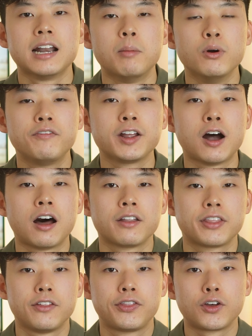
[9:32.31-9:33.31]
Now, moving on,
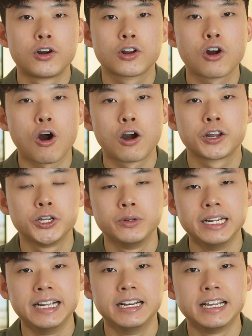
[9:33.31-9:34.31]
the third card you
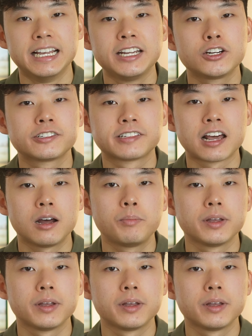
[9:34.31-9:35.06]
need in your setup